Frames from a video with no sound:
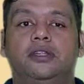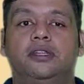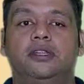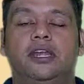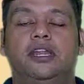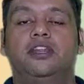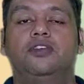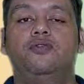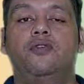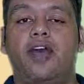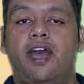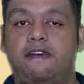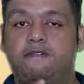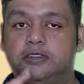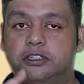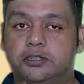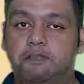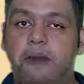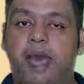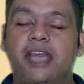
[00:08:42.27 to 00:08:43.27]
Then you
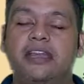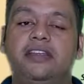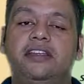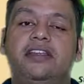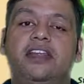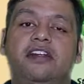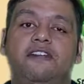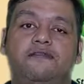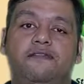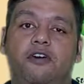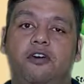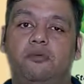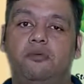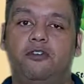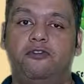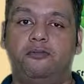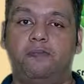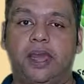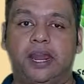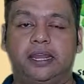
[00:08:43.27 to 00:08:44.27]
have spirillar form
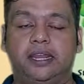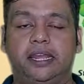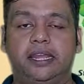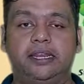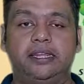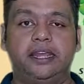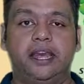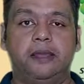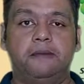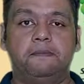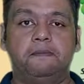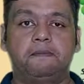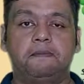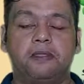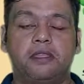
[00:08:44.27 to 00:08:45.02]
of bacteria.